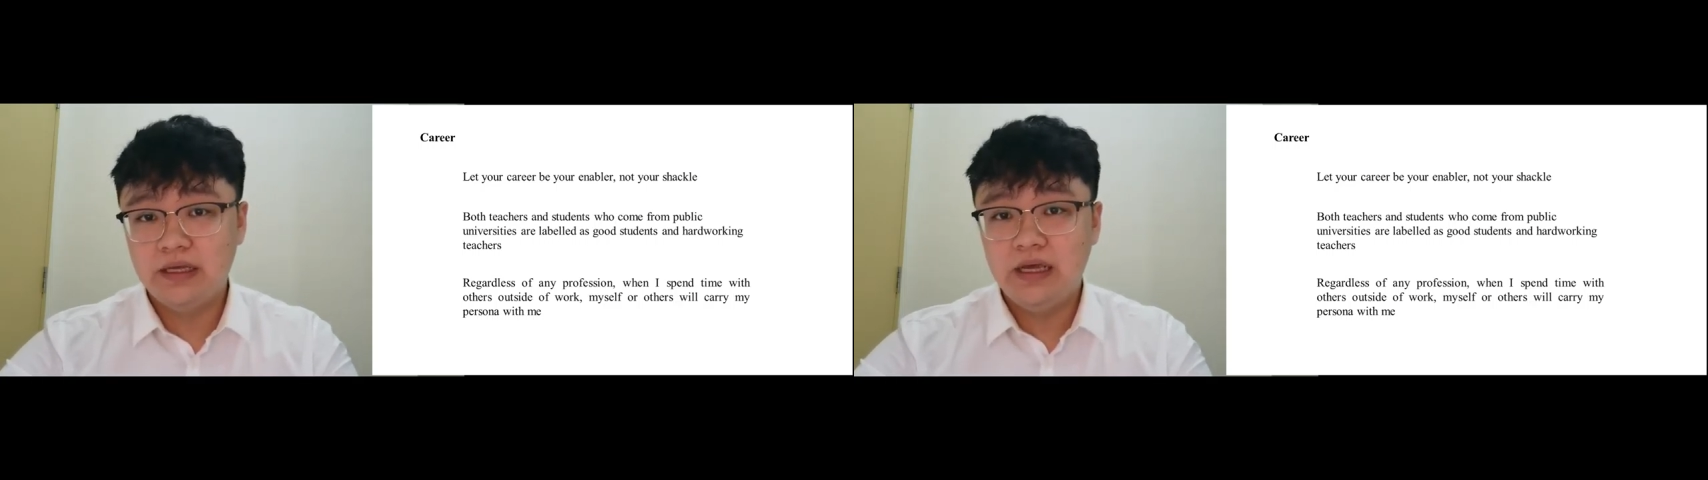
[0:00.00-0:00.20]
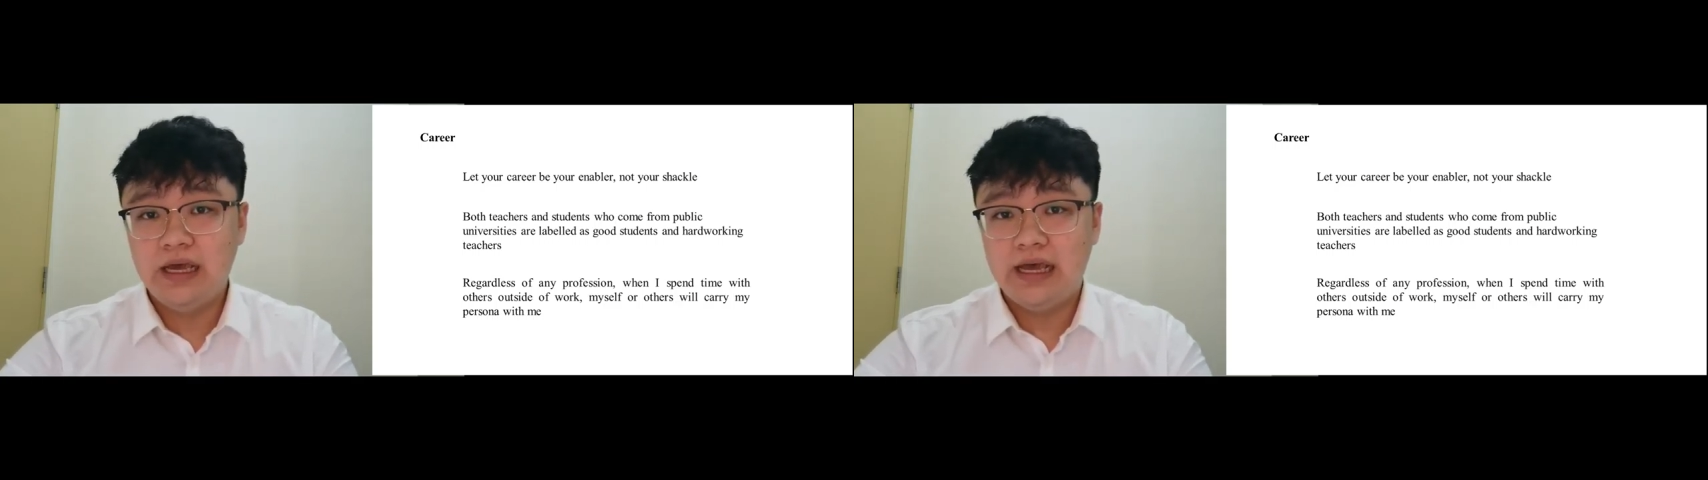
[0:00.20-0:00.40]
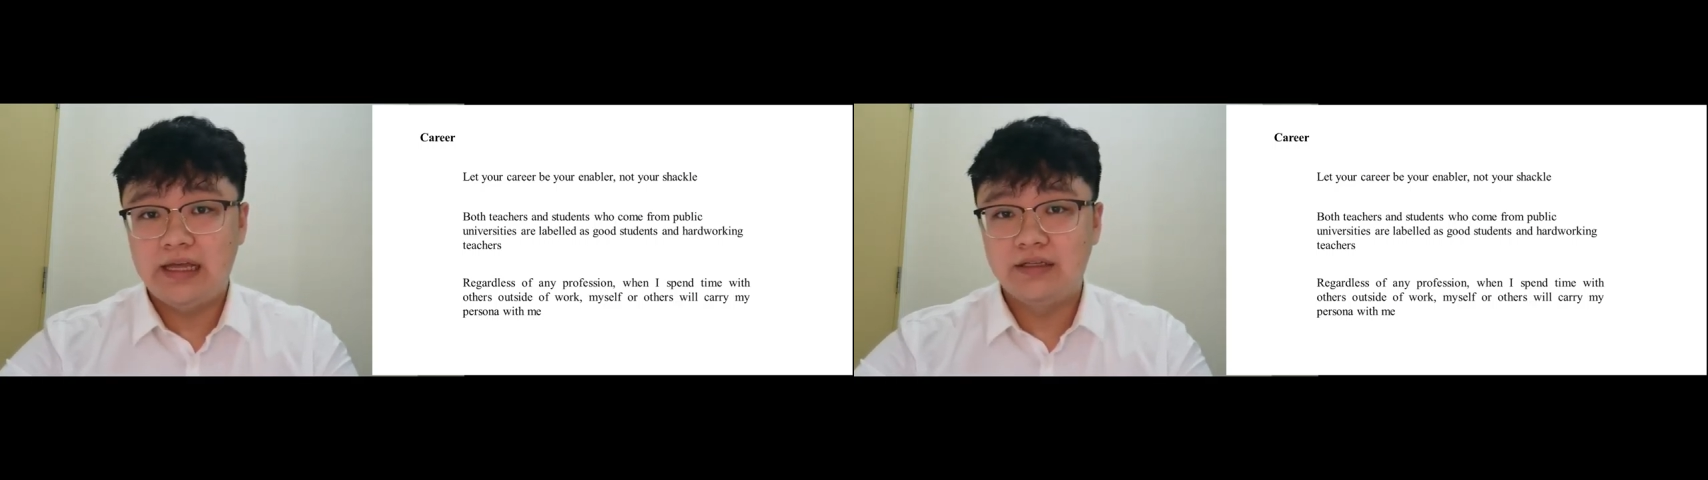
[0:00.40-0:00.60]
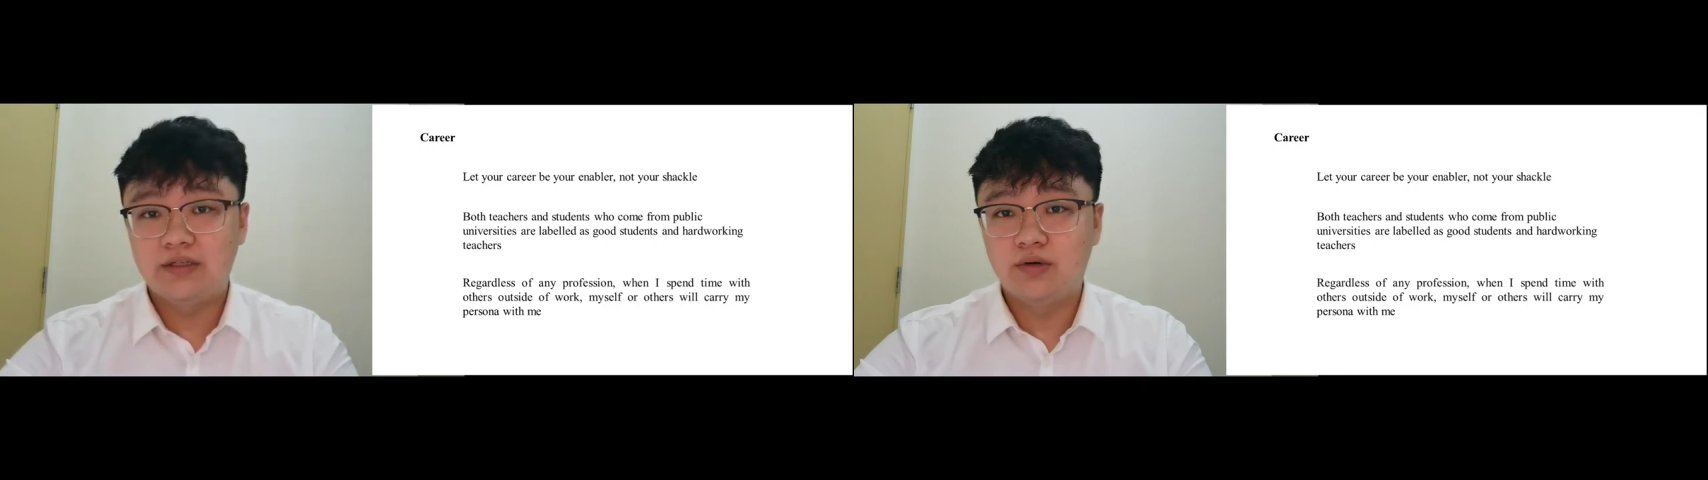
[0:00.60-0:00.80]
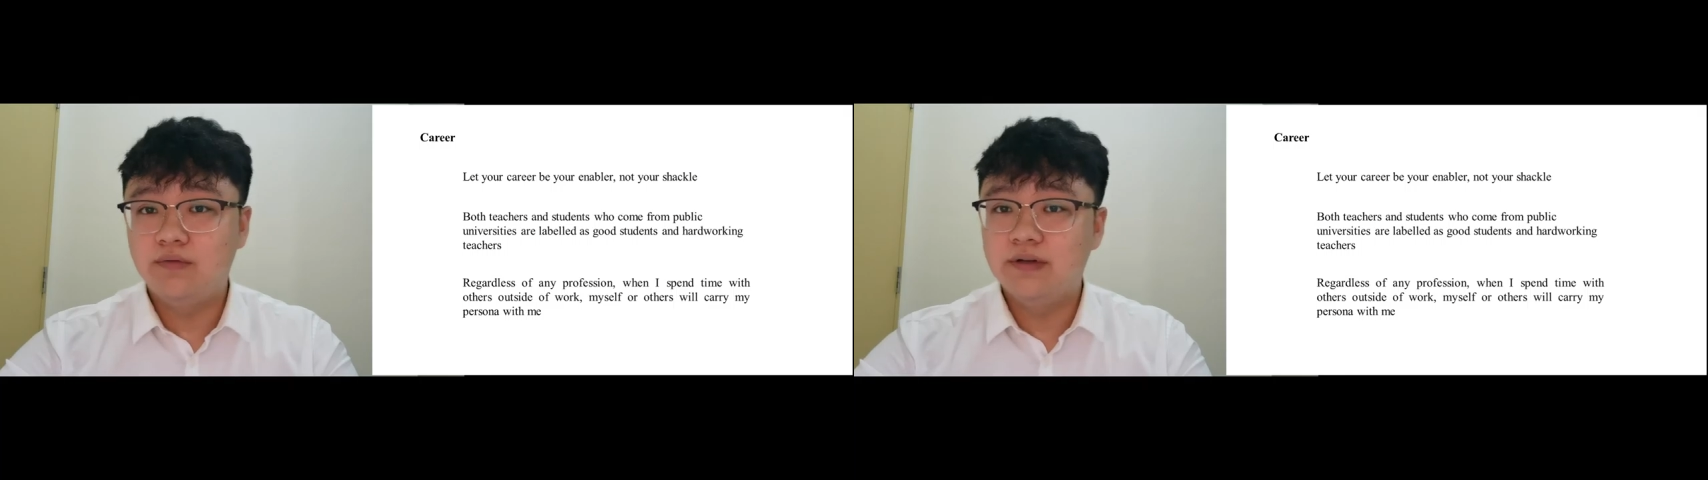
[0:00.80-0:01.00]
And
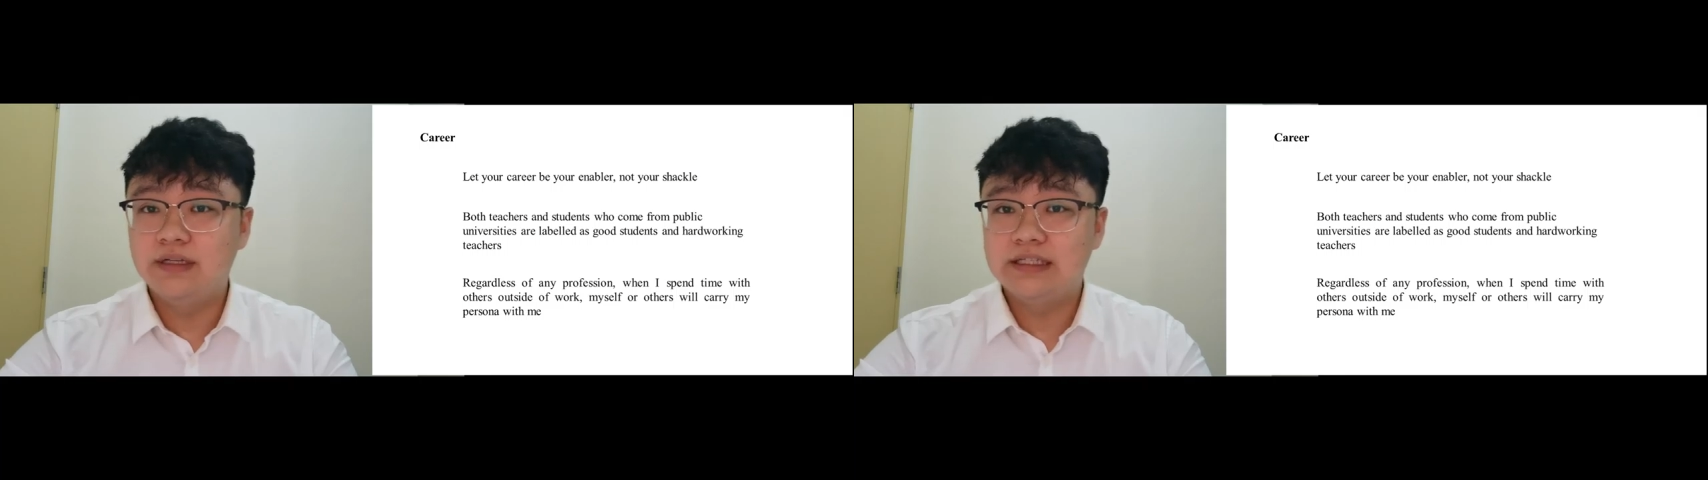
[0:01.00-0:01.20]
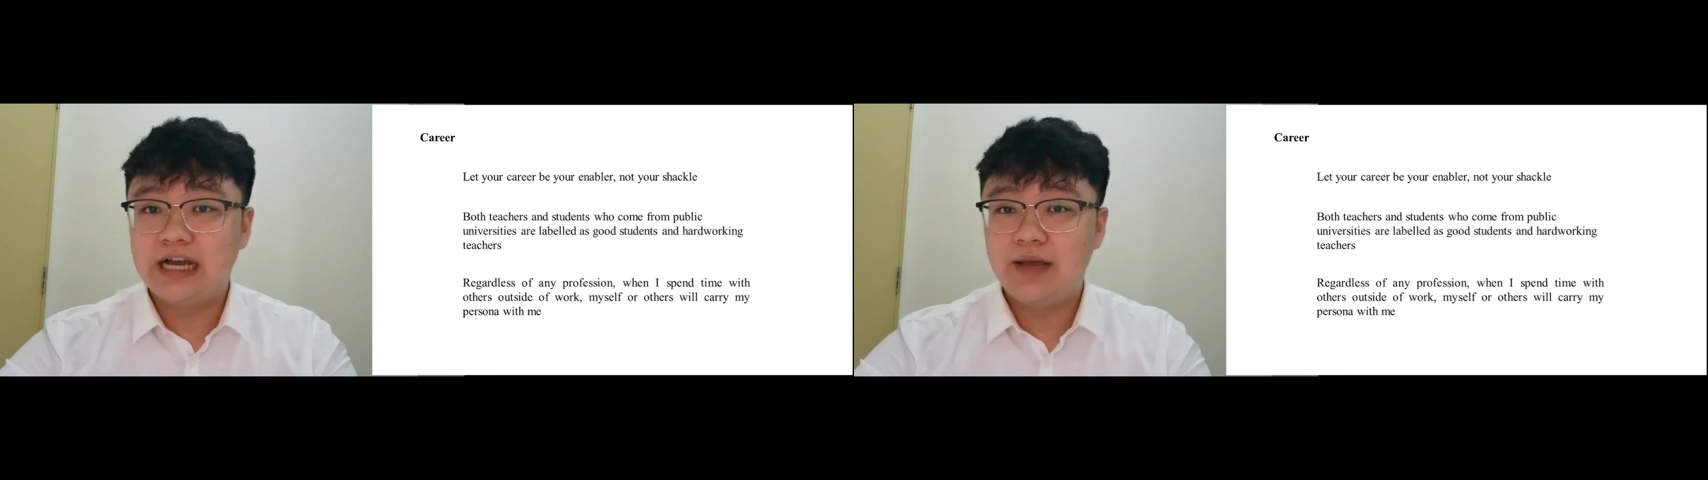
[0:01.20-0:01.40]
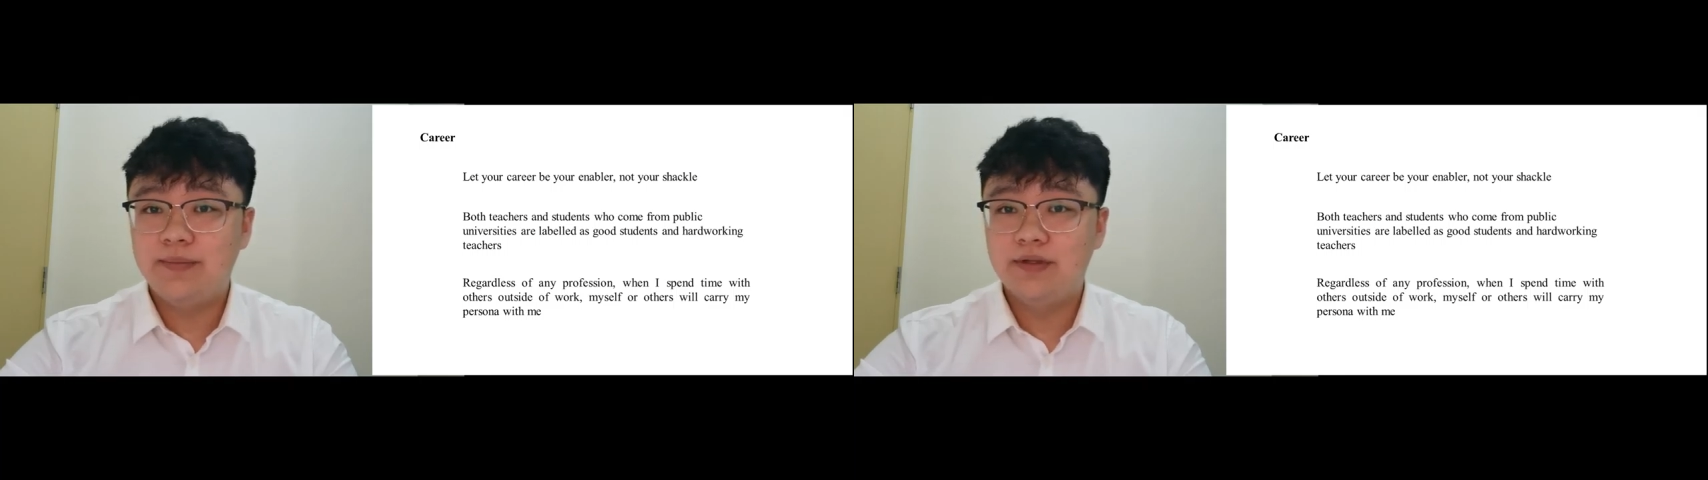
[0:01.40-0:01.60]
over the time,